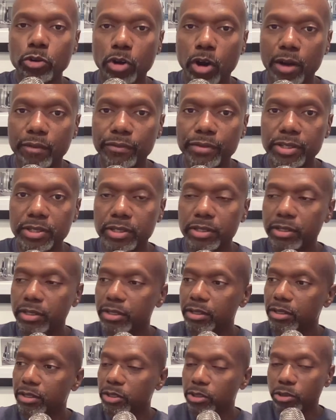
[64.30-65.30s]
office.
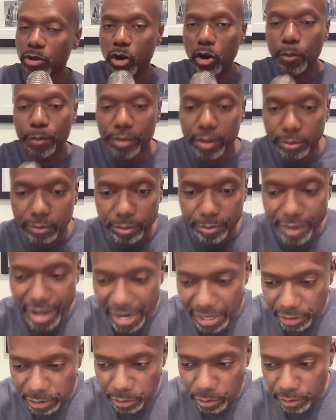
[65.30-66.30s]
So I opened up the
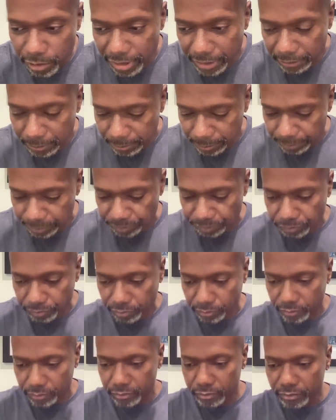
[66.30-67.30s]
back door,
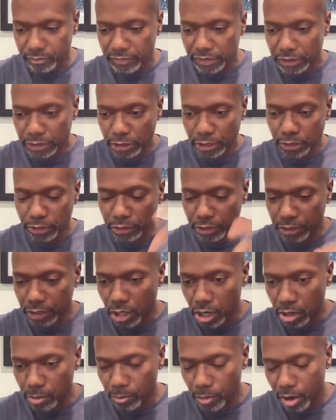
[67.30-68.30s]
turned the
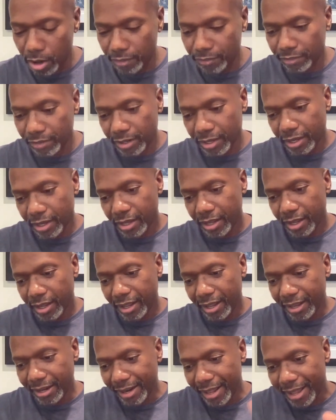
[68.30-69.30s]
alarm off,
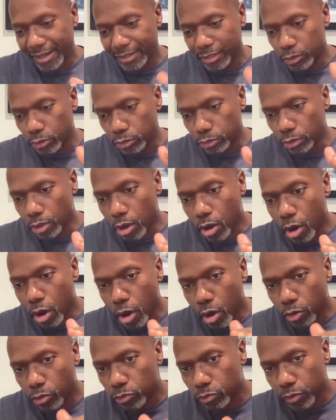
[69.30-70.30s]
and they had this
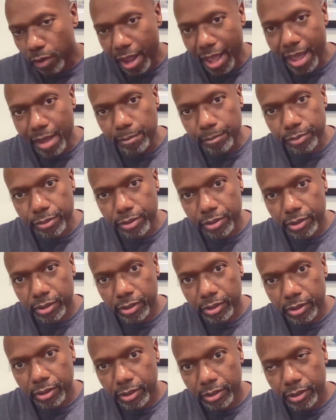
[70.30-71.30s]
long ramp.
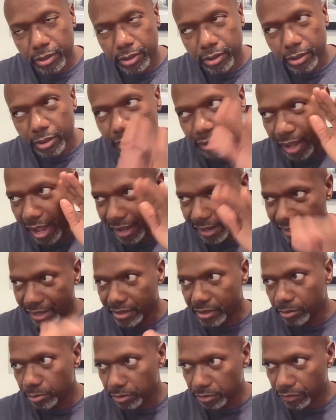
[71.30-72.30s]
I
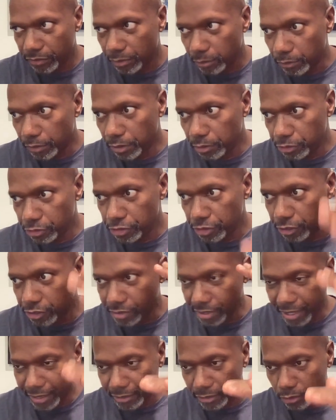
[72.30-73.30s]
guess it was for wheelchairs.
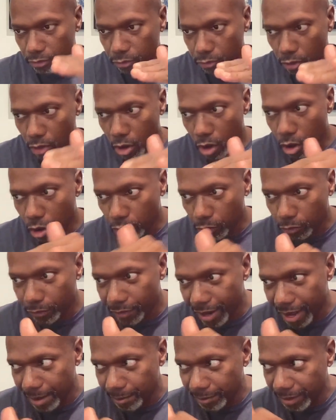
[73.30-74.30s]
They had this long
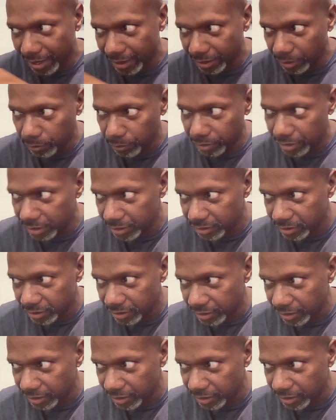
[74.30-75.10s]
ramp, and it went into